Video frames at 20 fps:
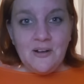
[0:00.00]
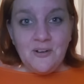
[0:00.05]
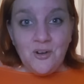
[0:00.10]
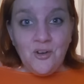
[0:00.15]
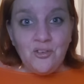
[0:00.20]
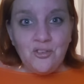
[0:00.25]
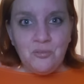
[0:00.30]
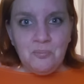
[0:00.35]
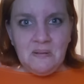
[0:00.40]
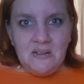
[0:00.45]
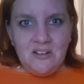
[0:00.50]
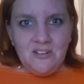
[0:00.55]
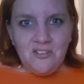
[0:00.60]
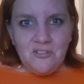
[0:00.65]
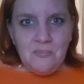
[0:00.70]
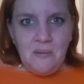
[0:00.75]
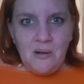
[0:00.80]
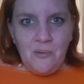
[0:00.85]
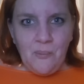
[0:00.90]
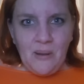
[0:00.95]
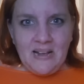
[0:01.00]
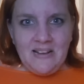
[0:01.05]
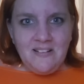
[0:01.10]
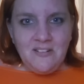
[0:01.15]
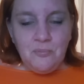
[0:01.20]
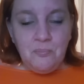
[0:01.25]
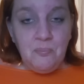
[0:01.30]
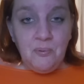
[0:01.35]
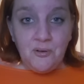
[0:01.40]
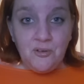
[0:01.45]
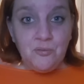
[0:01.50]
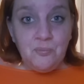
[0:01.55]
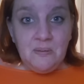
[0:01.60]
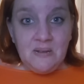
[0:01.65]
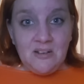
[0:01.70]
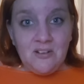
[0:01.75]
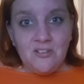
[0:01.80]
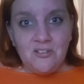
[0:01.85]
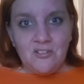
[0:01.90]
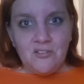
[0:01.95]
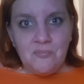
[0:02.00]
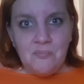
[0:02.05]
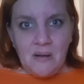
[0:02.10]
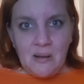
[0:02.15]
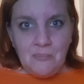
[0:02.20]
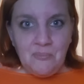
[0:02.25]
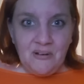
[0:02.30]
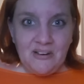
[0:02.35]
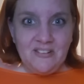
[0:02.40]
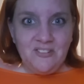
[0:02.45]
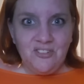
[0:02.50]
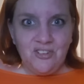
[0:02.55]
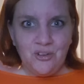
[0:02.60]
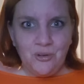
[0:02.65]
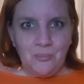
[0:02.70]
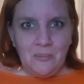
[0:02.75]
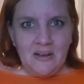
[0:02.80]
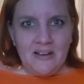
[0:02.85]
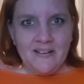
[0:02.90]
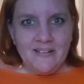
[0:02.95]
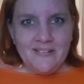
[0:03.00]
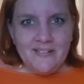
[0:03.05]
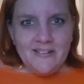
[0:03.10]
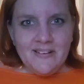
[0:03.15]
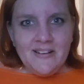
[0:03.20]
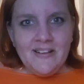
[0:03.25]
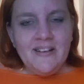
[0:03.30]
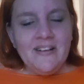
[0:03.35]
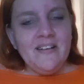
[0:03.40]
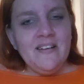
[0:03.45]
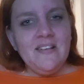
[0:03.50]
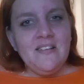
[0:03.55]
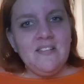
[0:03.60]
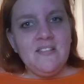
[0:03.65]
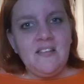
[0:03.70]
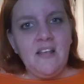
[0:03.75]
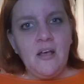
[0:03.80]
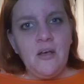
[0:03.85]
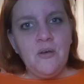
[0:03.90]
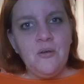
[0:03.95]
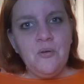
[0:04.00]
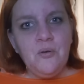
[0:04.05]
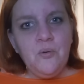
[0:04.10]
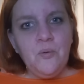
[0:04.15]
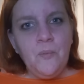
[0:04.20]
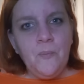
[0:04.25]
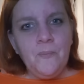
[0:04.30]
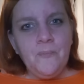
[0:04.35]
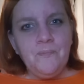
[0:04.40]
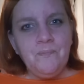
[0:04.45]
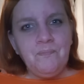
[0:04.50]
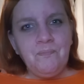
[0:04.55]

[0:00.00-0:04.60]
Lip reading: Not because of my weight, but because of my brain tumour. So